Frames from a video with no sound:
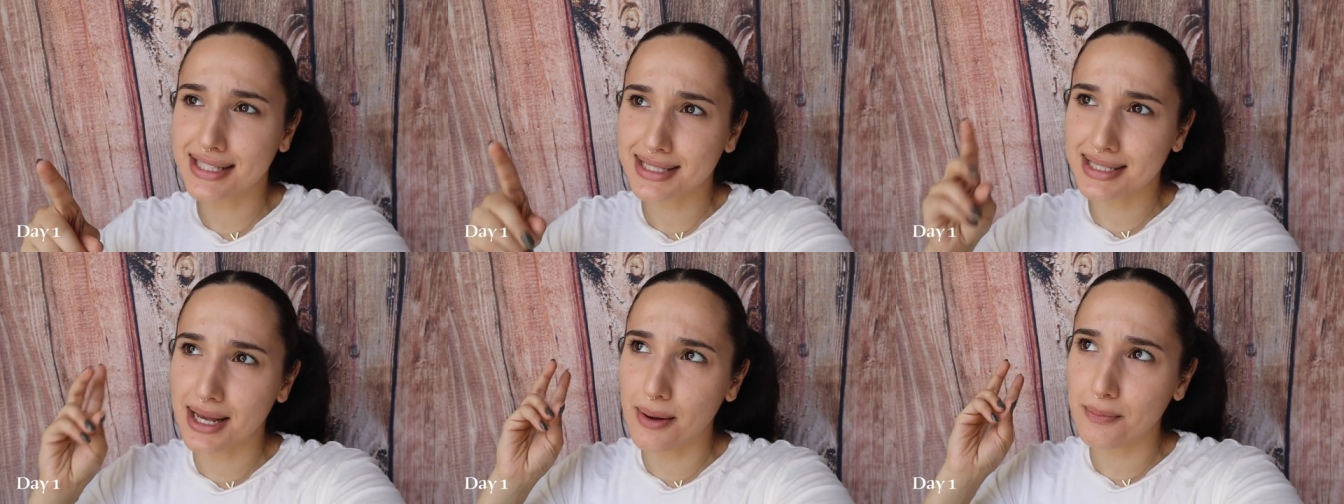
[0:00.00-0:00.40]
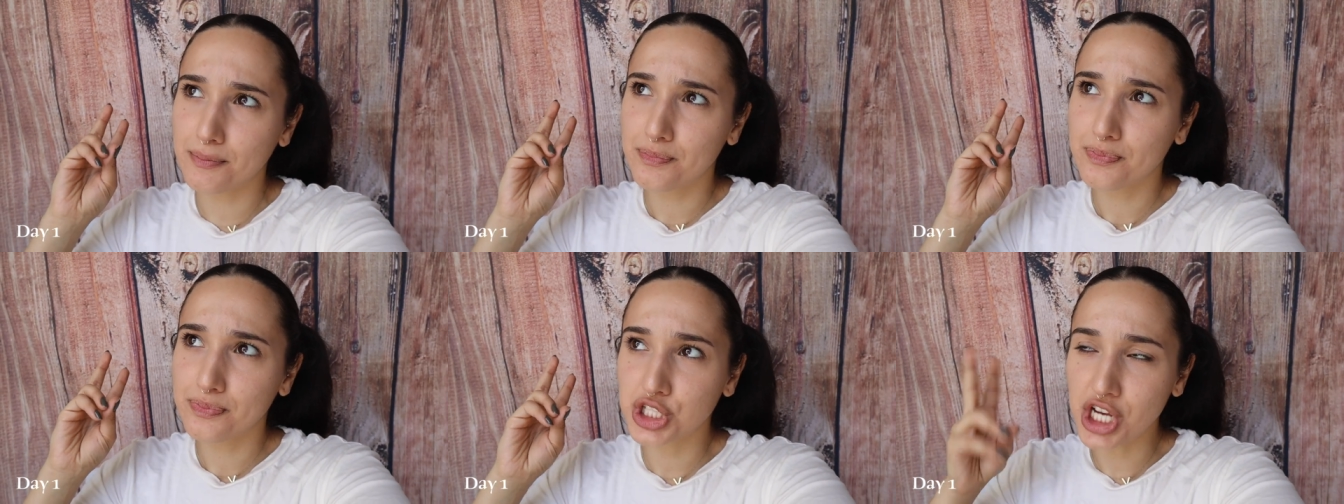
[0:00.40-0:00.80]

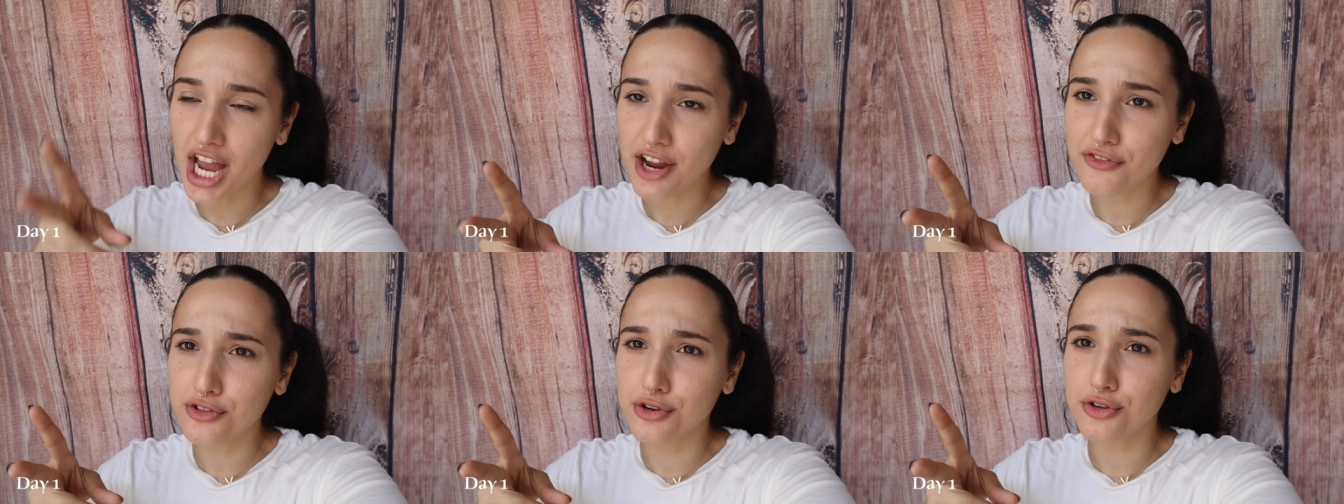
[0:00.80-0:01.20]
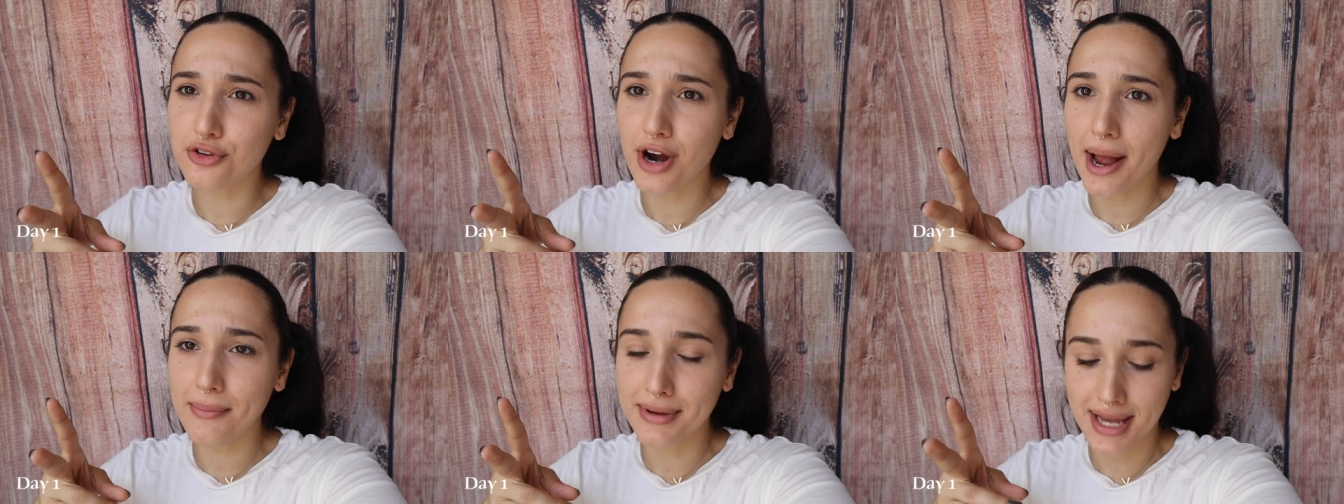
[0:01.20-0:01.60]
some jackfruit
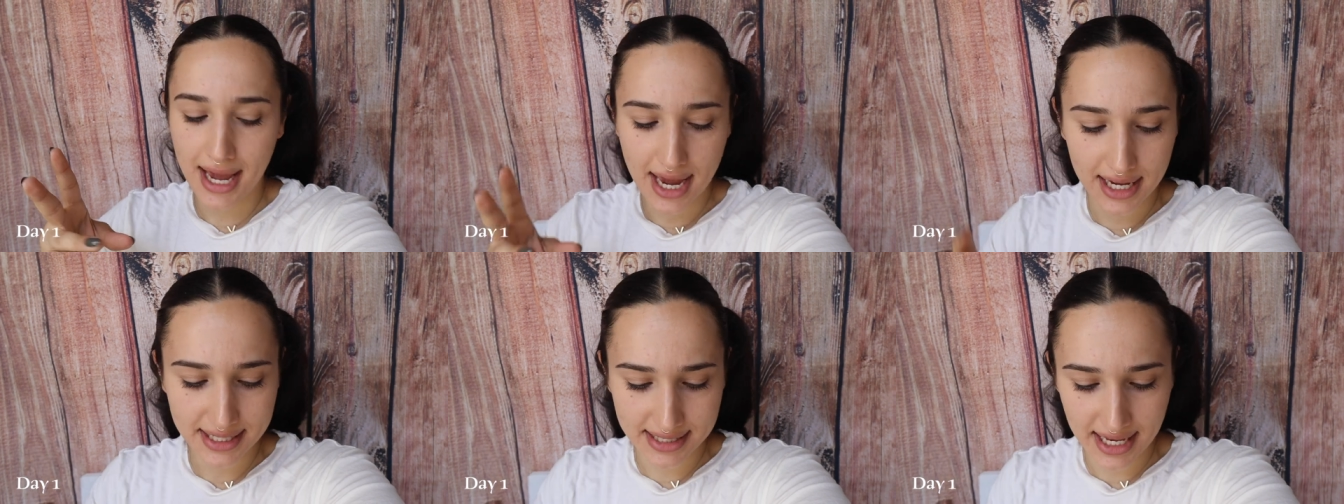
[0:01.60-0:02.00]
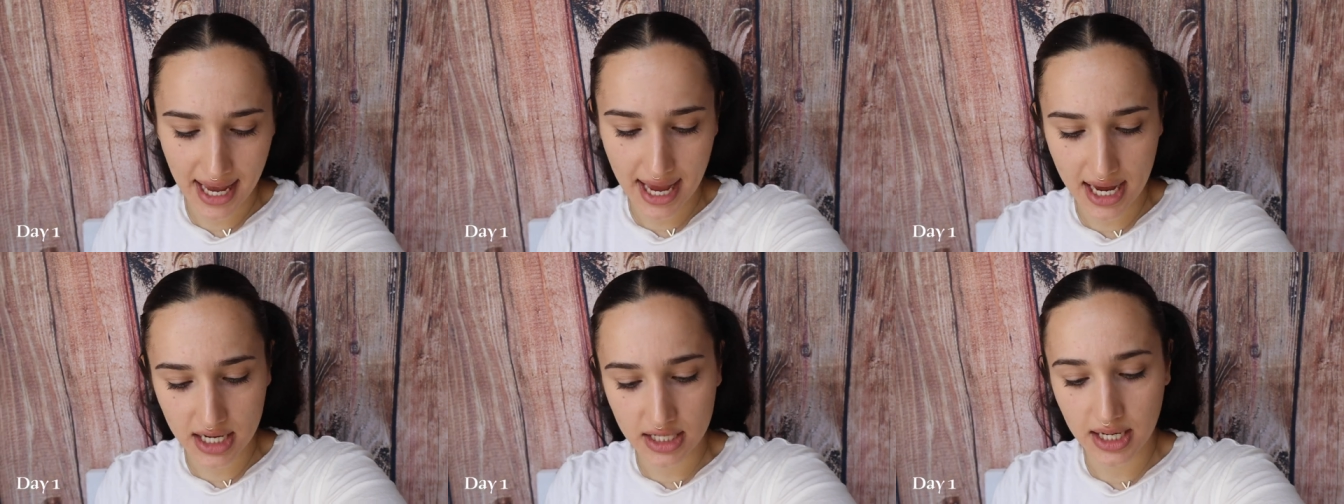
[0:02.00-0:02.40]
crab cakes,
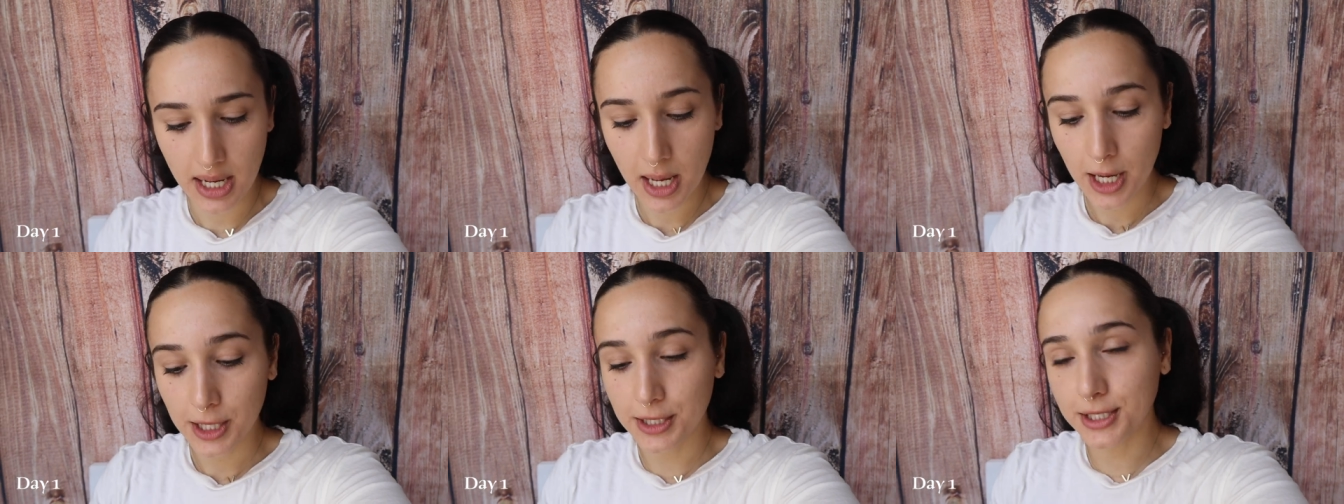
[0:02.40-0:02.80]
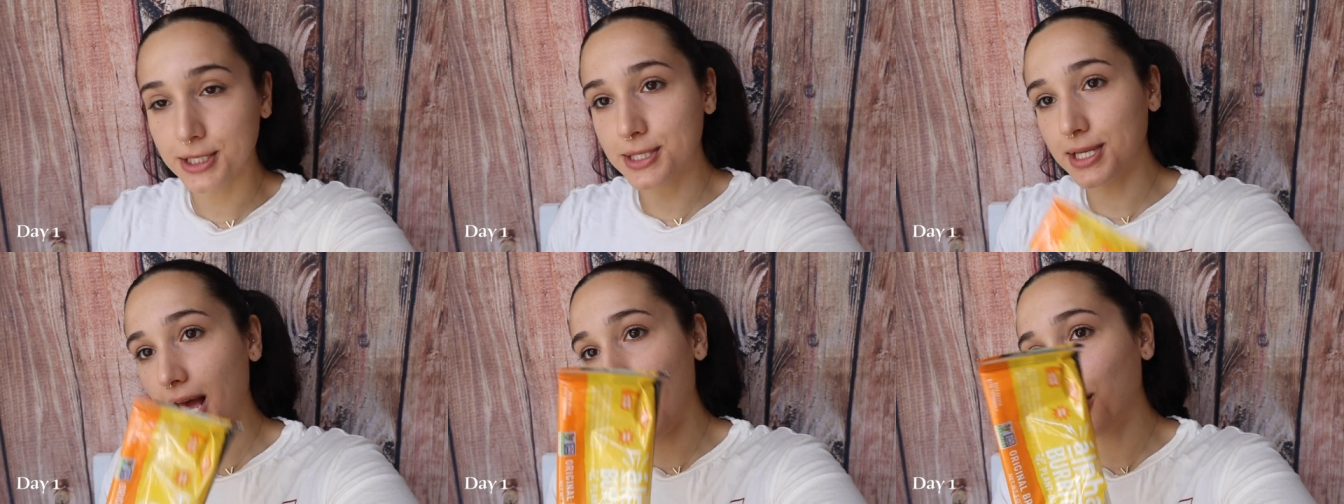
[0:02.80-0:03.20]
and
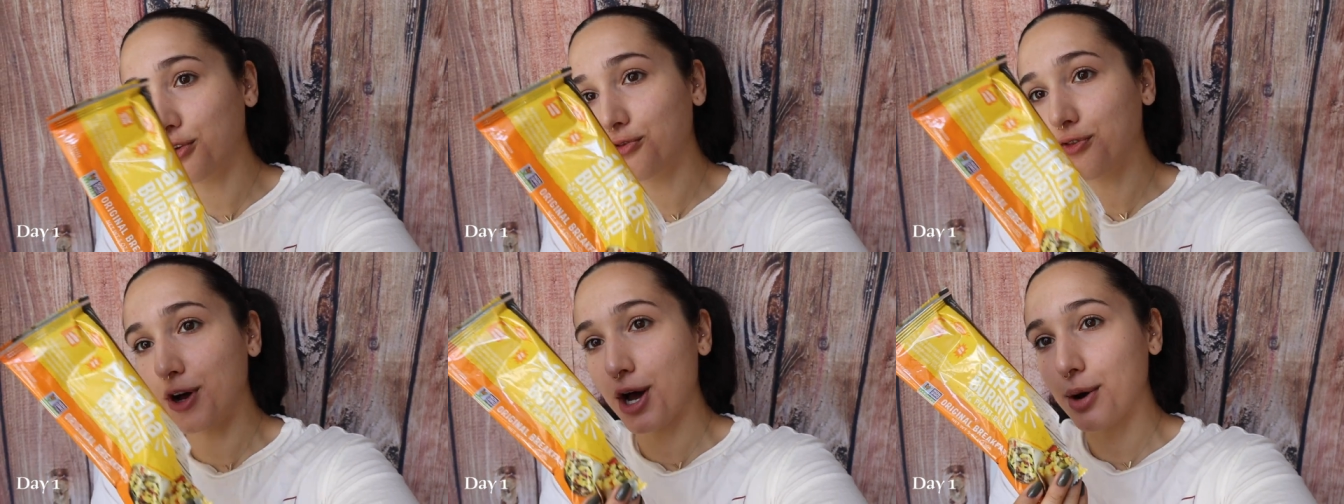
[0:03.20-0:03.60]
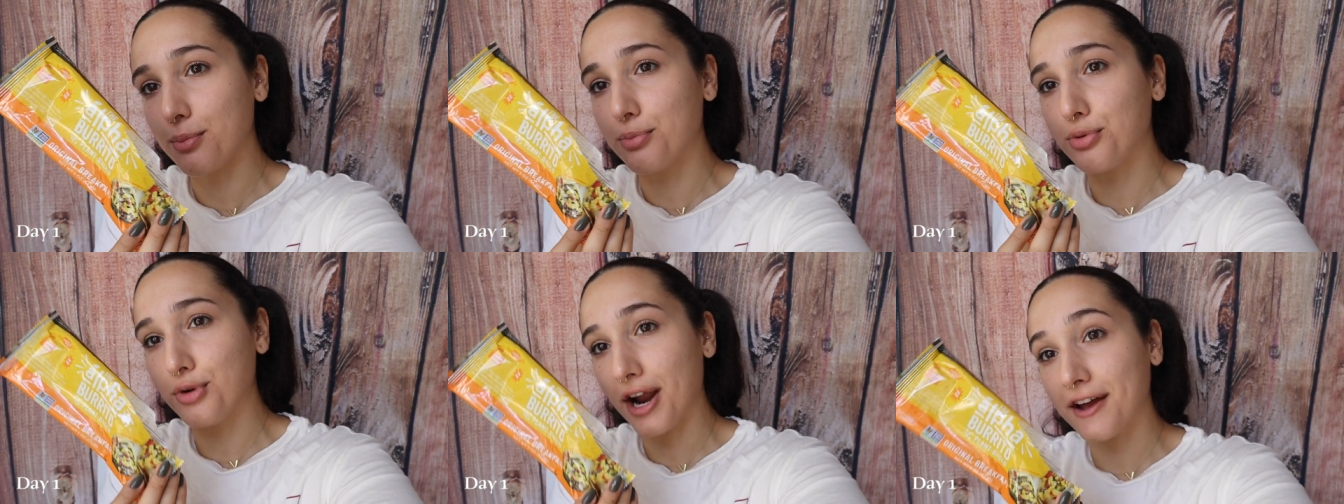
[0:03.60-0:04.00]
this
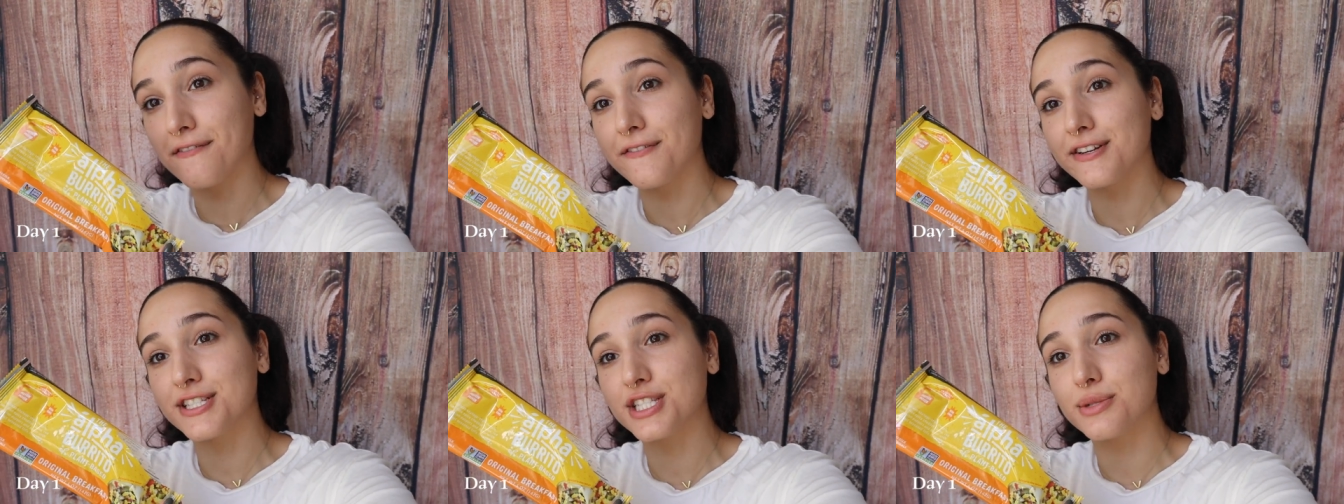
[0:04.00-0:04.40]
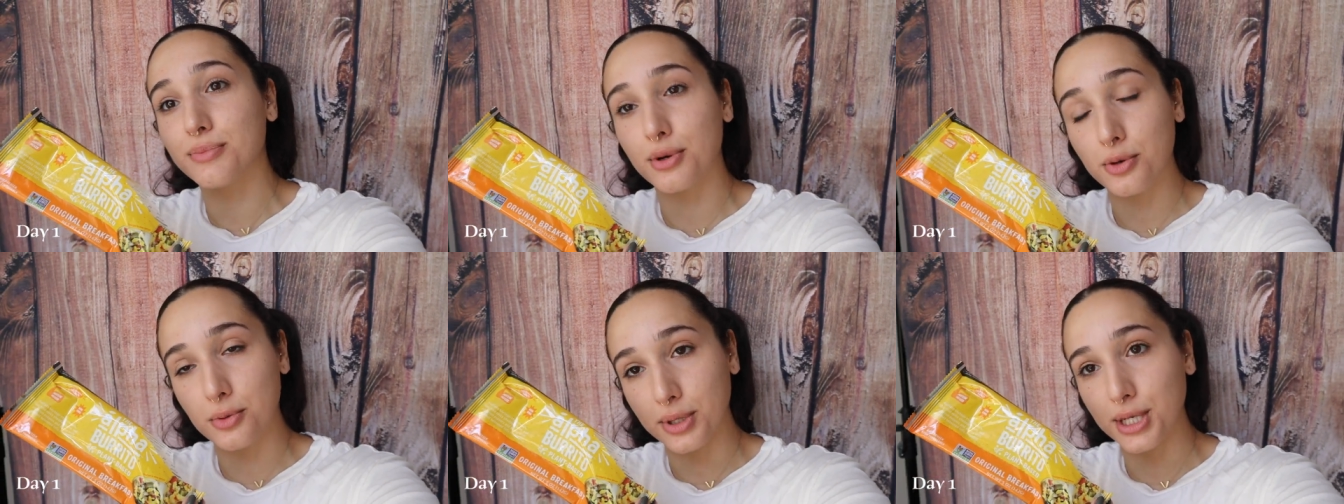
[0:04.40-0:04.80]
alpha breakfast
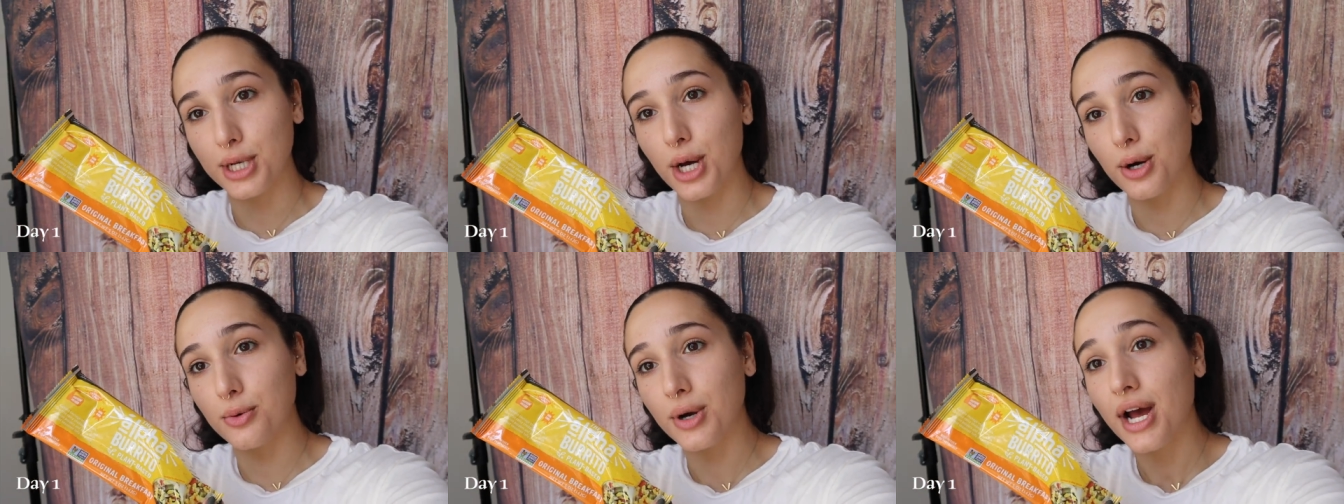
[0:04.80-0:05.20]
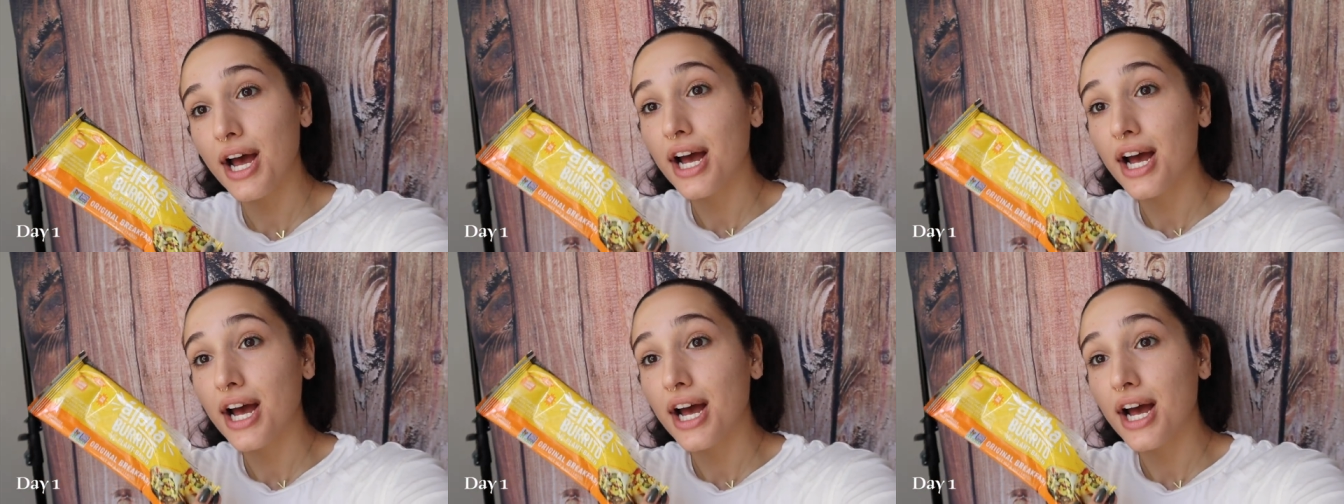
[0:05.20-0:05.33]
burrito.